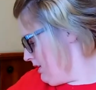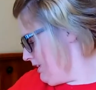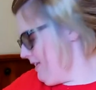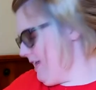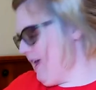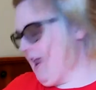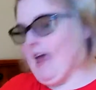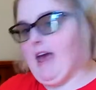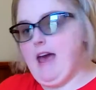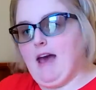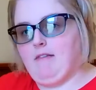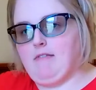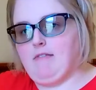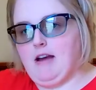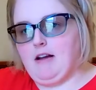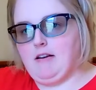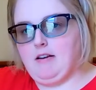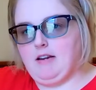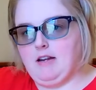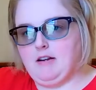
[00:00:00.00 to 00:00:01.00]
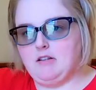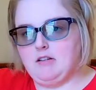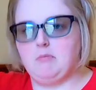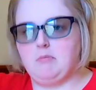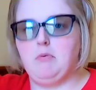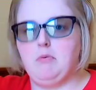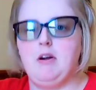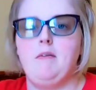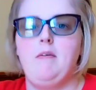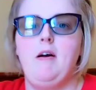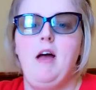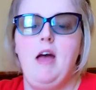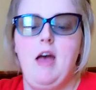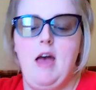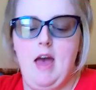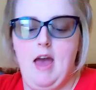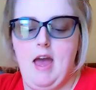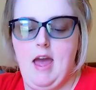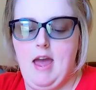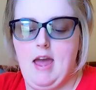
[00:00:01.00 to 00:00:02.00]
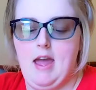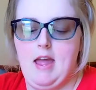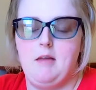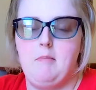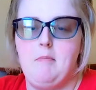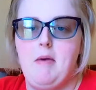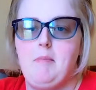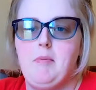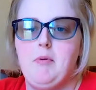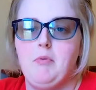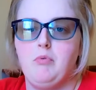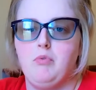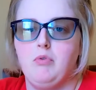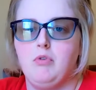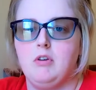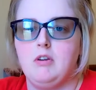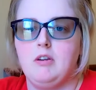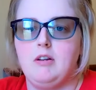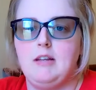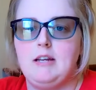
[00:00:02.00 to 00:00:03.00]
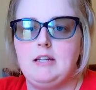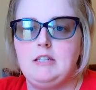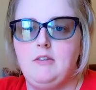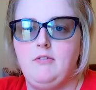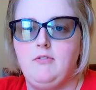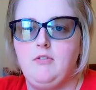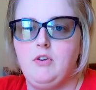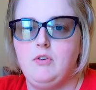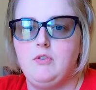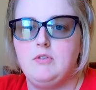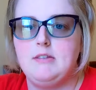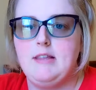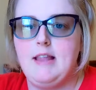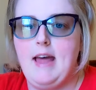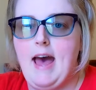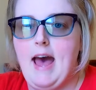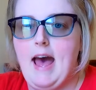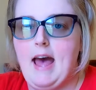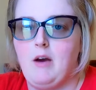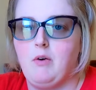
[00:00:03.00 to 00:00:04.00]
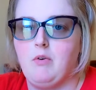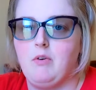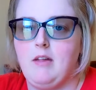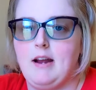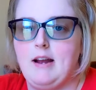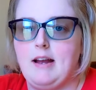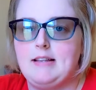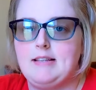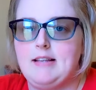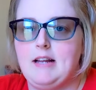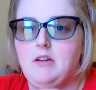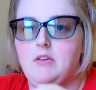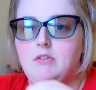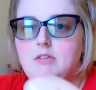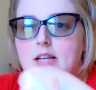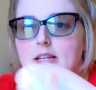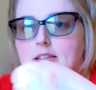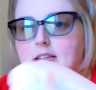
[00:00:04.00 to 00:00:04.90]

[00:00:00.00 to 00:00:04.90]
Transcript: that I have down in here somewhere and maybe really diffuse that or like I said use it as